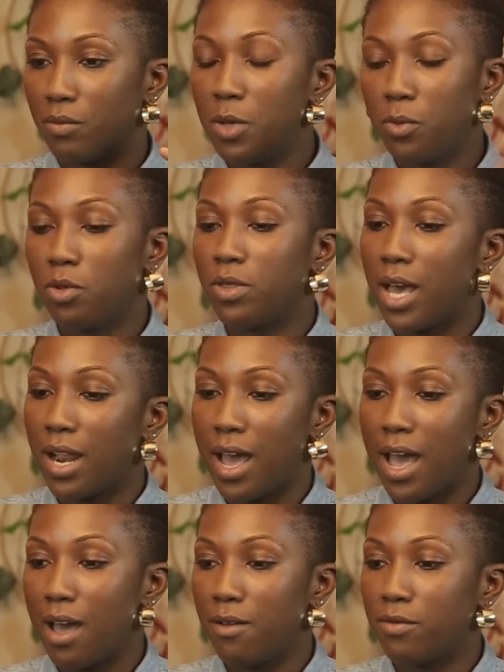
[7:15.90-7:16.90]
people that I
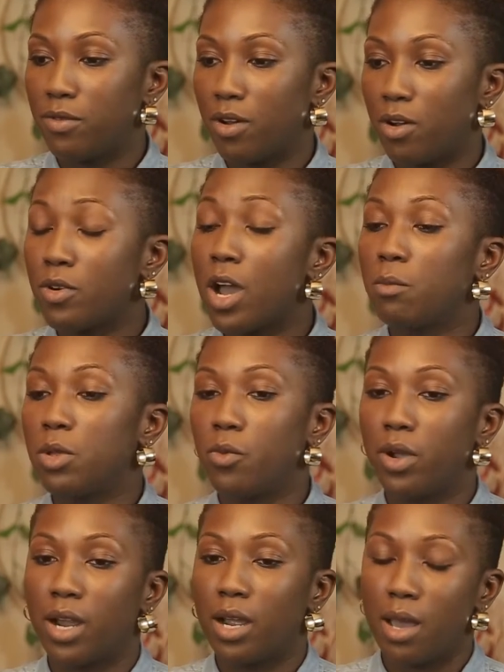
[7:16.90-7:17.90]
have around me
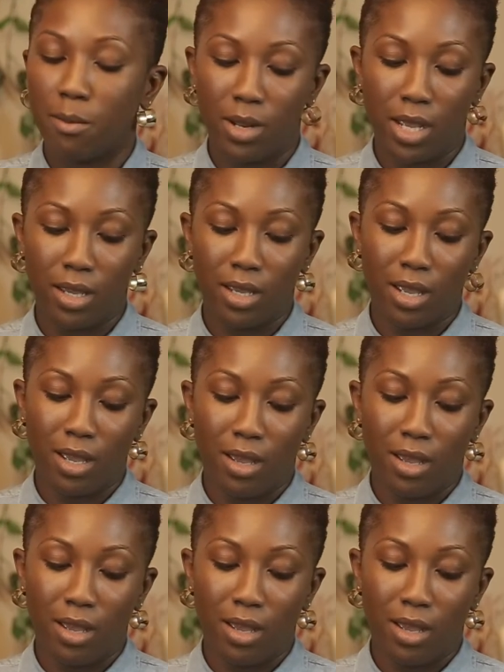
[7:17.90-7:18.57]
where I'm like,